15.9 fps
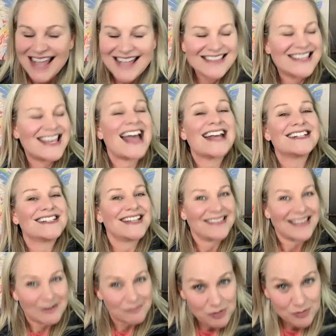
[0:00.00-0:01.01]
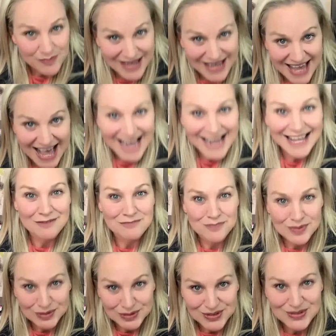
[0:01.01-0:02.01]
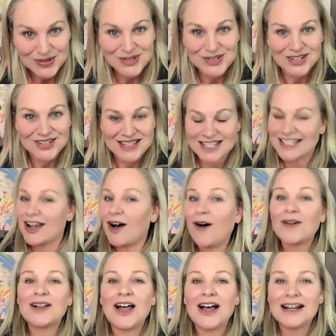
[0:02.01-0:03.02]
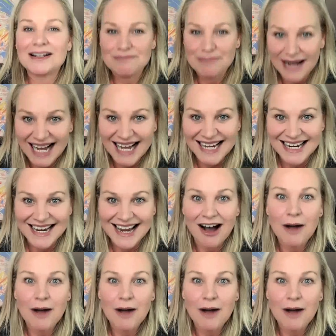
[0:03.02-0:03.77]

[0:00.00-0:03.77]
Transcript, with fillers: Yes, there will be cake and balloons on this online party.